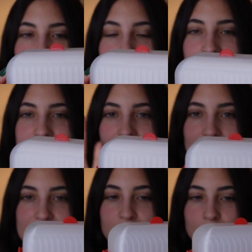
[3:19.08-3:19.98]
but it
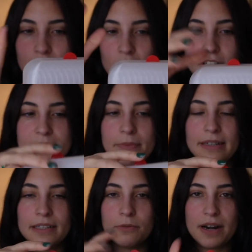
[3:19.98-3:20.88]
has some flaws,
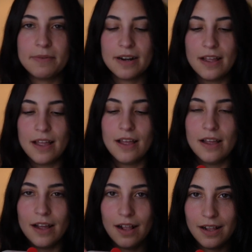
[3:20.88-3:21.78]
but whatever.
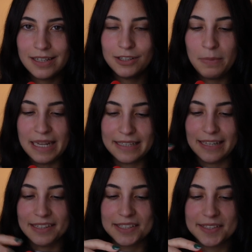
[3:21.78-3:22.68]
To make
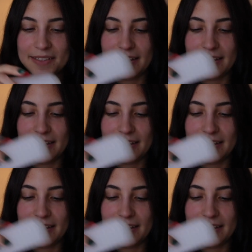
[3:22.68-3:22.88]
this,